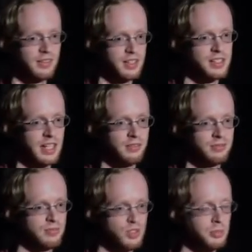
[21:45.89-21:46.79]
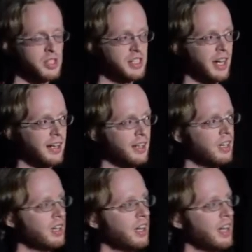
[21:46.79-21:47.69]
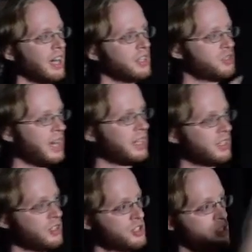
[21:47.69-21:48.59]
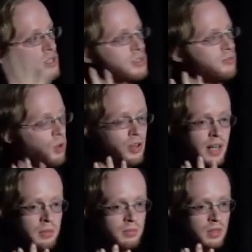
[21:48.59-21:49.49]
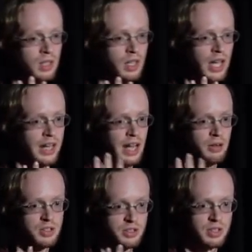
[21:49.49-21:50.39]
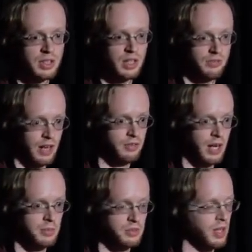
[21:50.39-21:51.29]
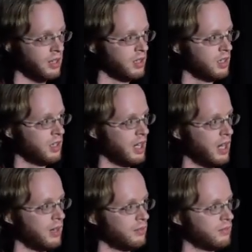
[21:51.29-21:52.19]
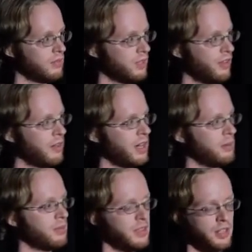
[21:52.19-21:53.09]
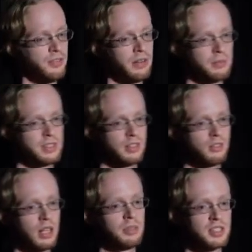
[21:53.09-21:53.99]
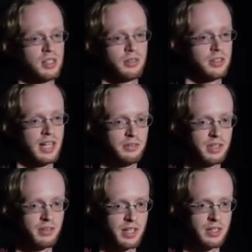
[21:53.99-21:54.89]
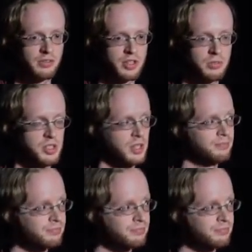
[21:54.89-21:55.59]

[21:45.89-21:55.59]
They just have so much data. And Dragon used to use four gram, and now is using a five gram as well. Uh, the five gram, their five gram is incredibly slow, and you can't really run it in a virtual machine.